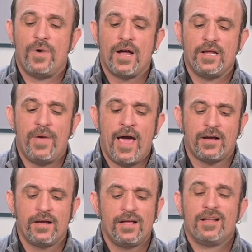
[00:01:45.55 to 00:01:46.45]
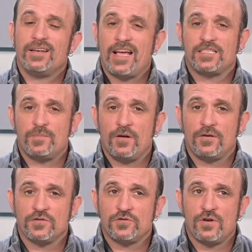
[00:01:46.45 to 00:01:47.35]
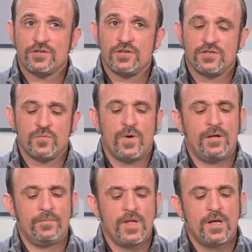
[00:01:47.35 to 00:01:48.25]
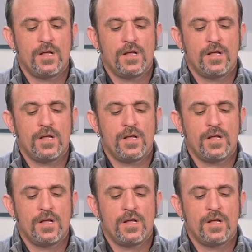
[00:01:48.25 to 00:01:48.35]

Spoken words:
body pack. Nice metal construction as well.